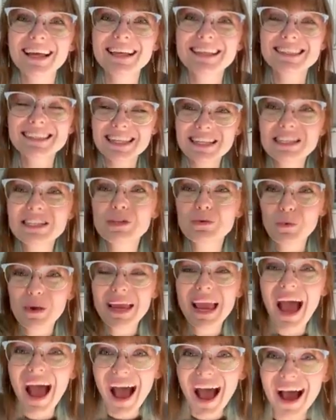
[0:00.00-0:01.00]
since
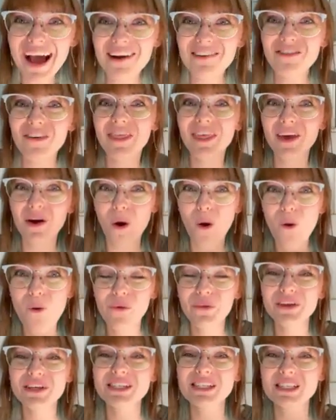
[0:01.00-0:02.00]
we have the
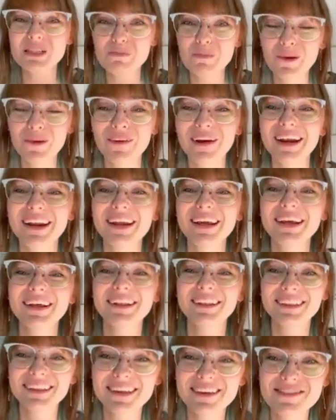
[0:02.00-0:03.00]
Holy Spirit
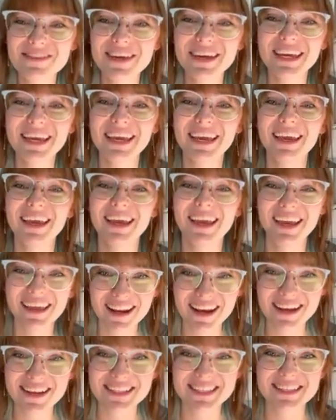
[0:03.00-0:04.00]
living in
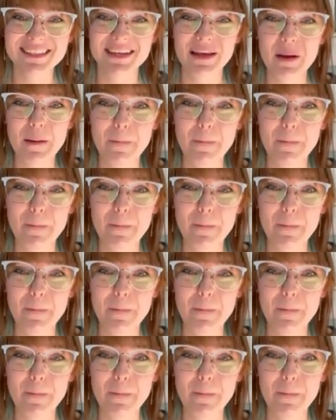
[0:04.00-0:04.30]
us.